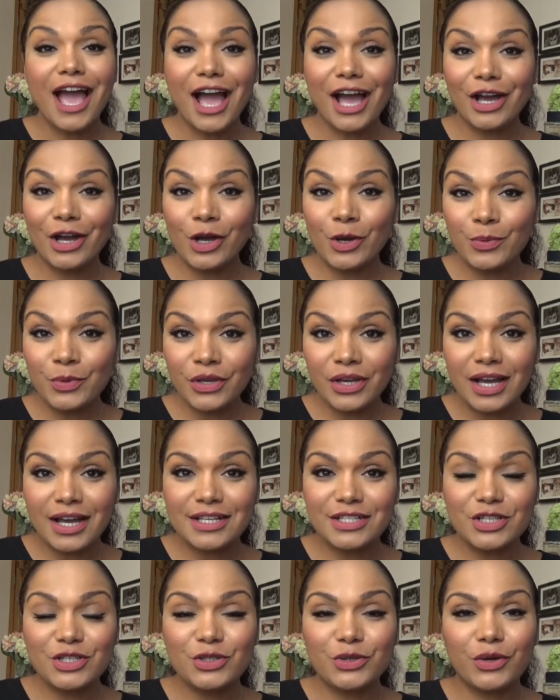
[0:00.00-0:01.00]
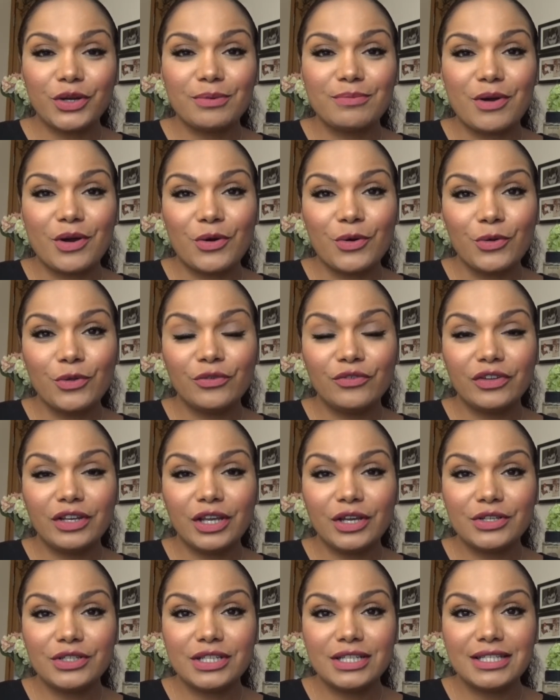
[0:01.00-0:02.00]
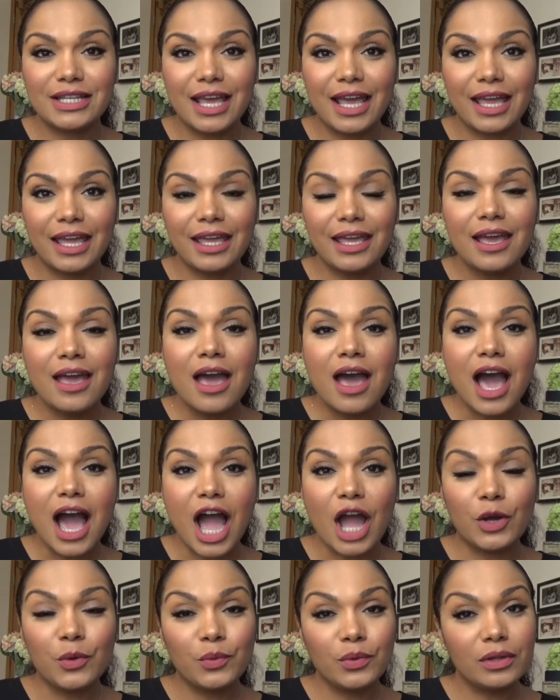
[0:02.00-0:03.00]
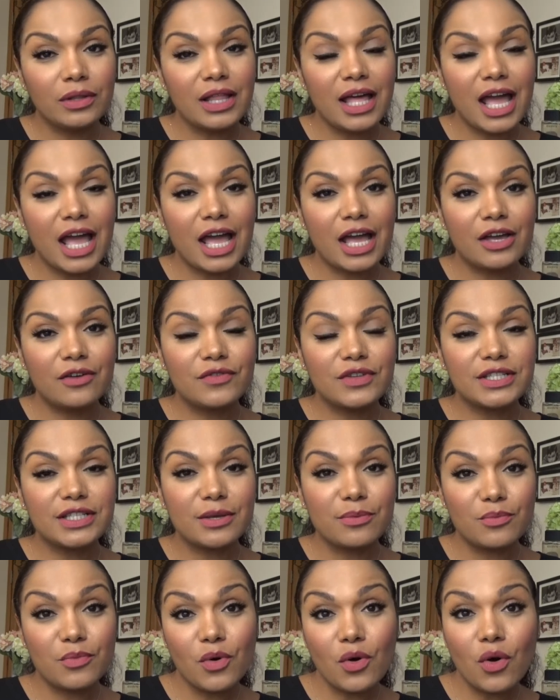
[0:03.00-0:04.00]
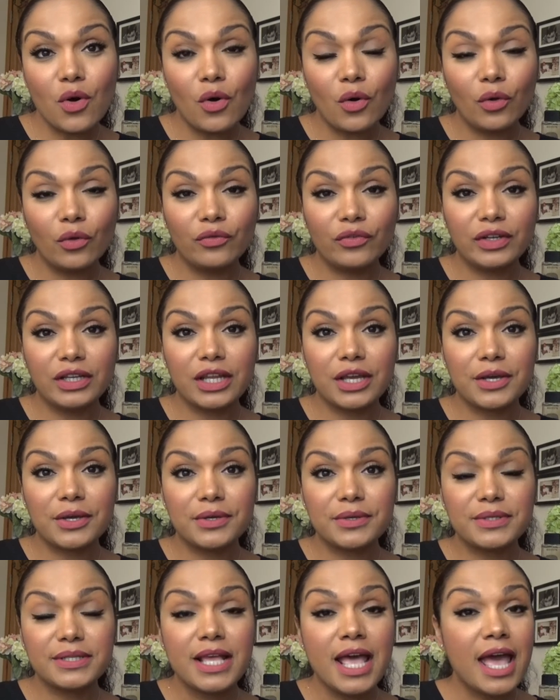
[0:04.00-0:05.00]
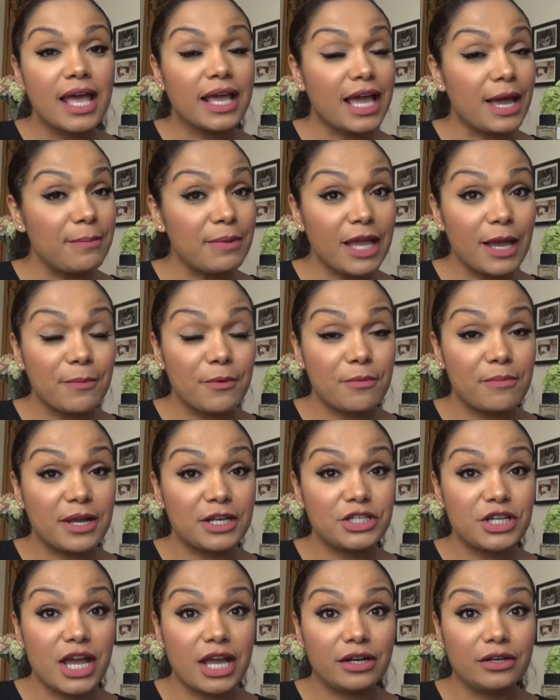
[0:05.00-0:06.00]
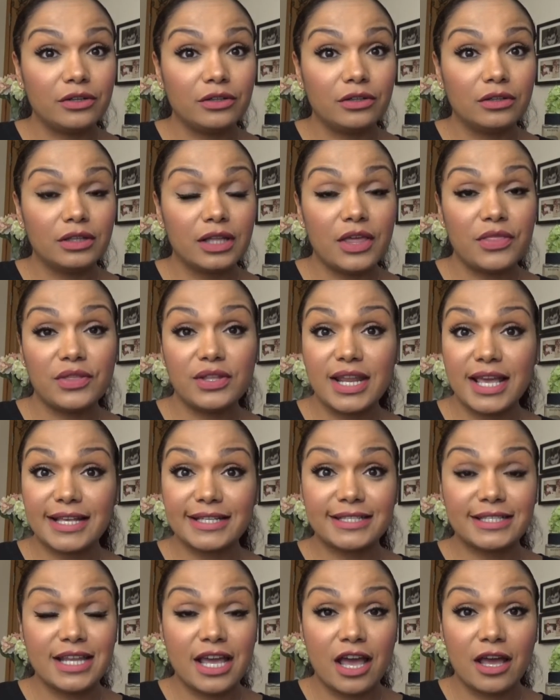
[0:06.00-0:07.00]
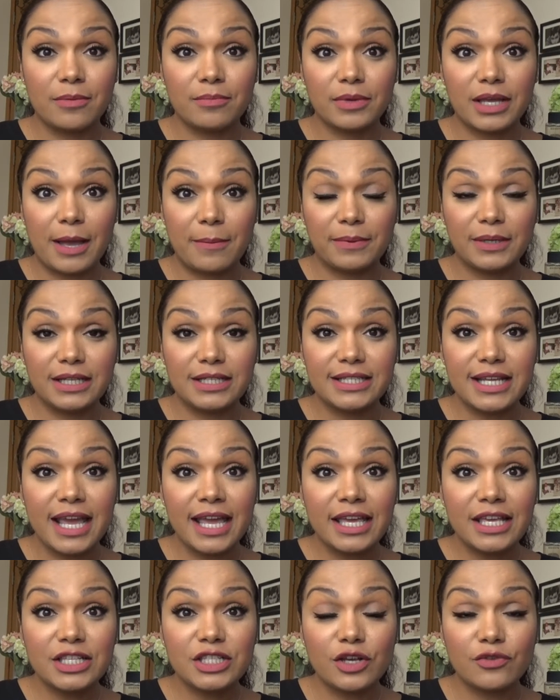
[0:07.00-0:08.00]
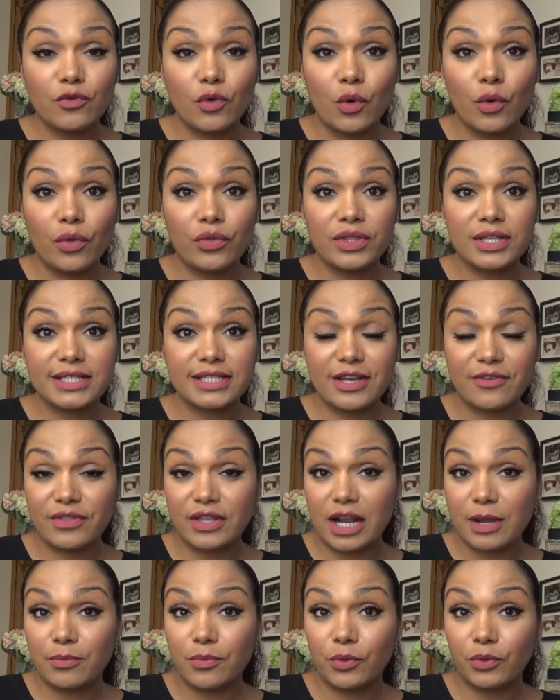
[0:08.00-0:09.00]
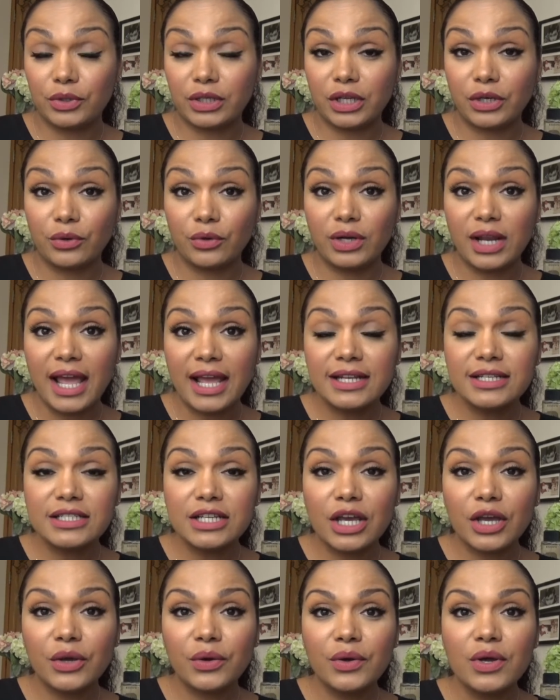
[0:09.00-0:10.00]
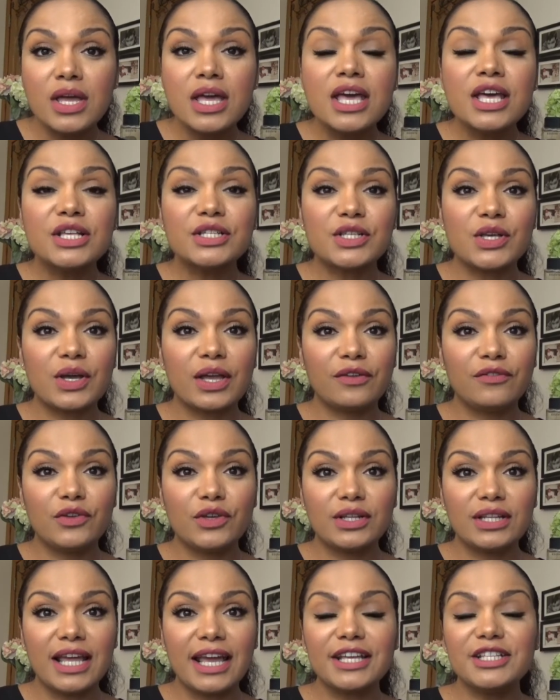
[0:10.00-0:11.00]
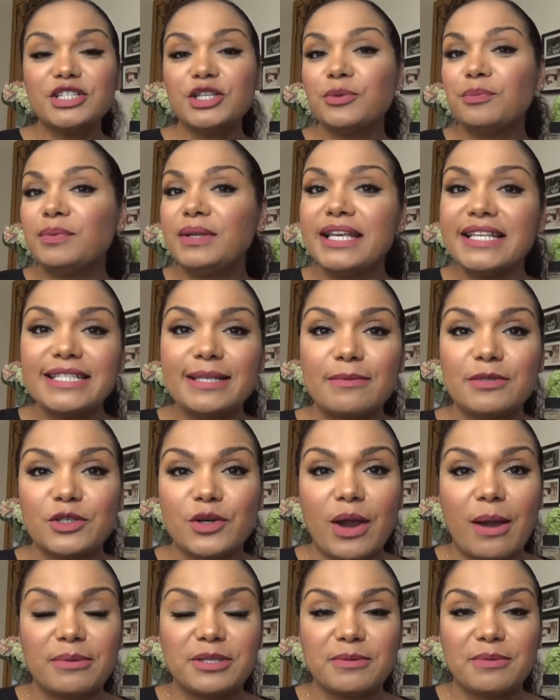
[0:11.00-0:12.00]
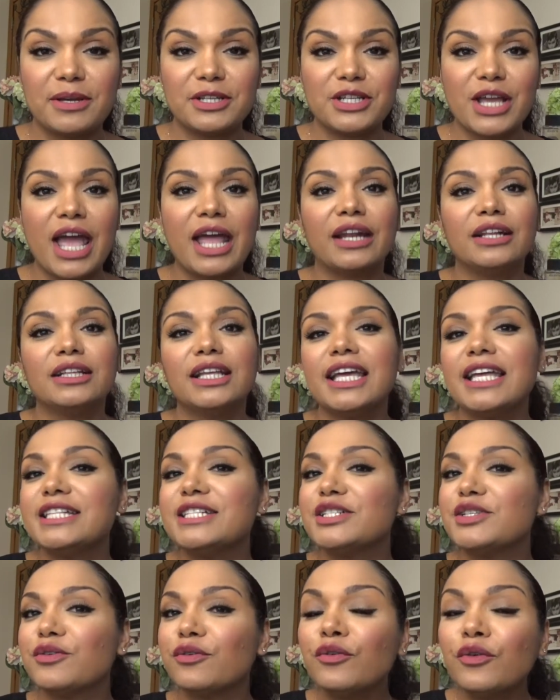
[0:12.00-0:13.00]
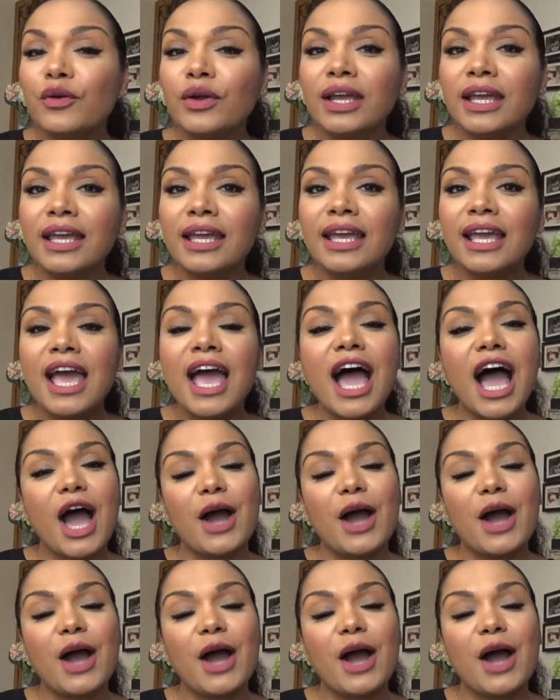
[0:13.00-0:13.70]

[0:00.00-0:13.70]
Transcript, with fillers: I hope you guys enjoyed my haul video today. I will have some more haul videos coming up on my channel in the next couple of days of all the stuff that I bought in Orlando. So if you'd like to, please subscribe to my channel. It's free.